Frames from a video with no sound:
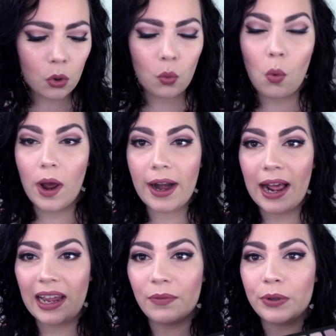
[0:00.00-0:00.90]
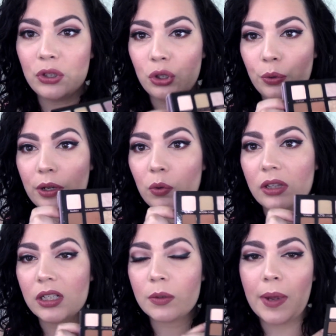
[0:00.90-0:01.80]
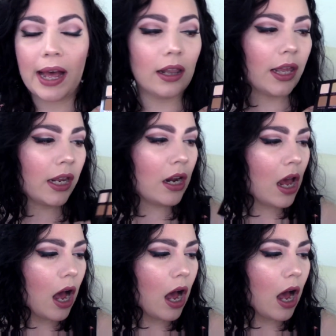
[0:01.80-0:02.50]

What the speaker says: what I have been doing with this palette.